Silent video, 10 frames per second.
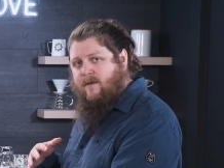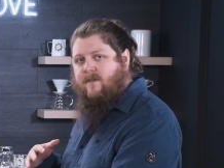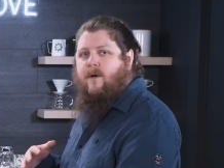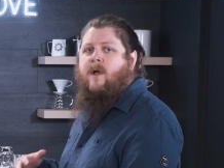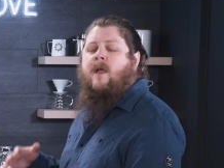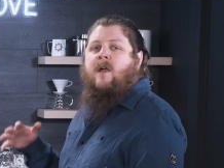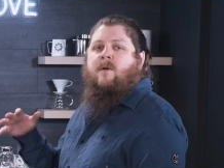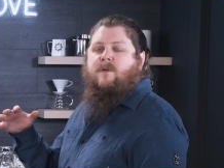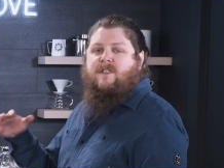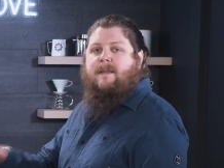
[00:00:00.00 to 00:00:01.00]
So
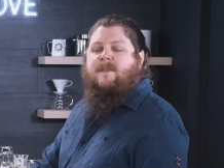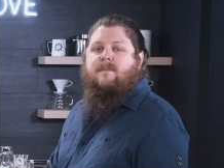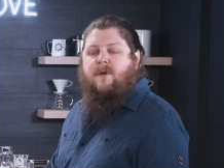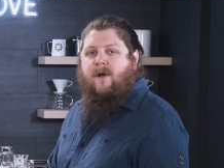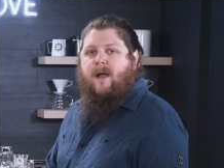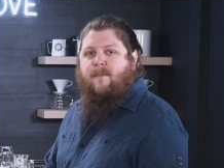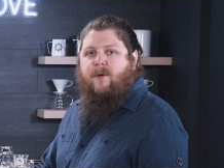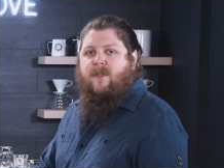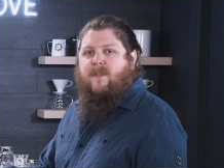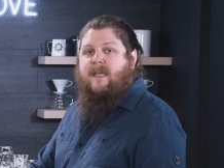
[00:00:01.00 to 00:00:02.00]
We'll steam some milk on
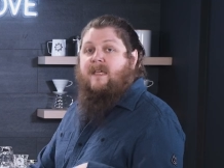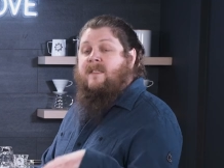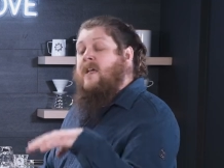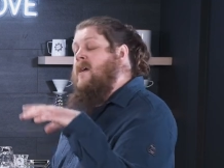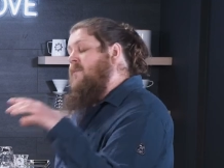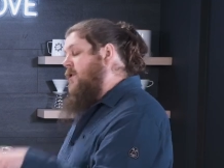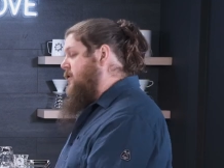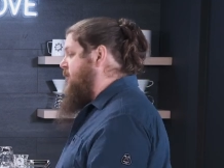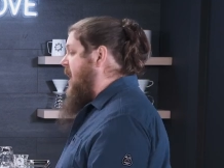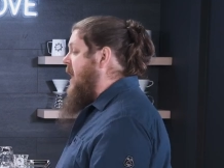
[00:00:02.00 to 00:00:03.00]
both of these, pull
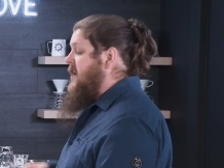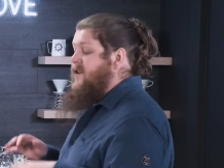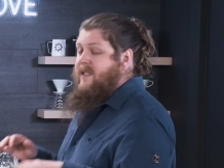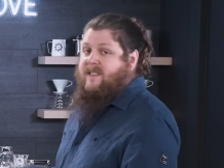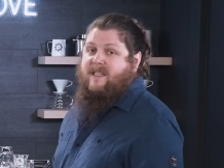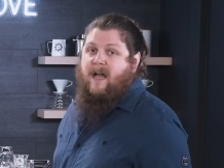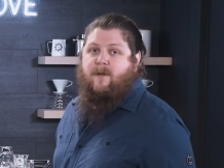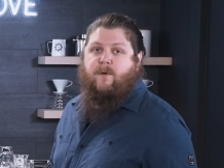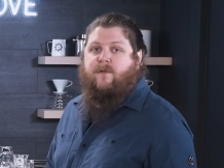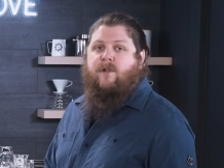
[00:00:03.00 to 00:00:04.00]
a shot, and you can see how
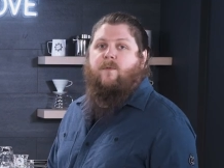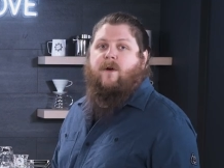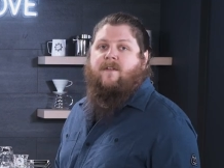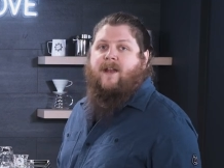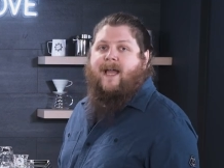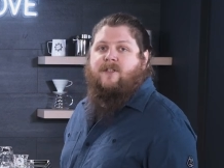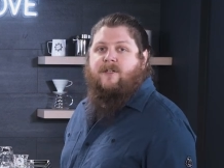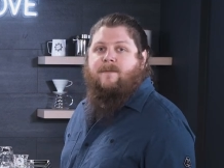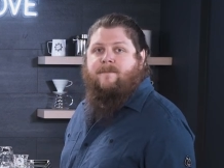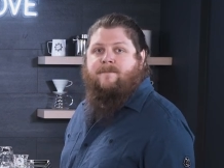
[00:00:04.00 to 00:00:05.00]
the workflow works in action.